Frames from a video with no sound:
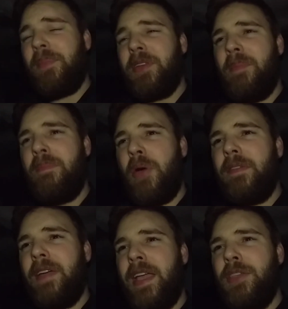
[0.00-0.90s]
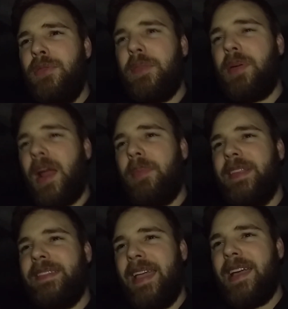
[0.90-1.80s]
going to motivate you to
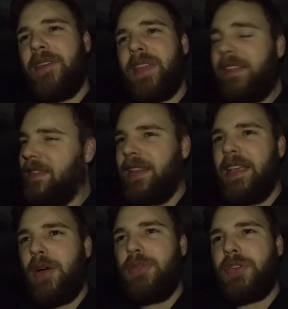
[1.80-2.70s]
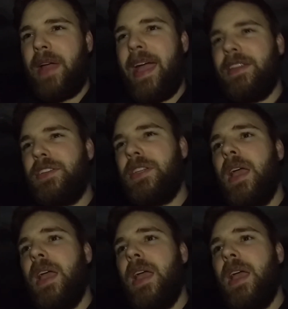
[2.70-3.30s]
properly take out that silly old trash.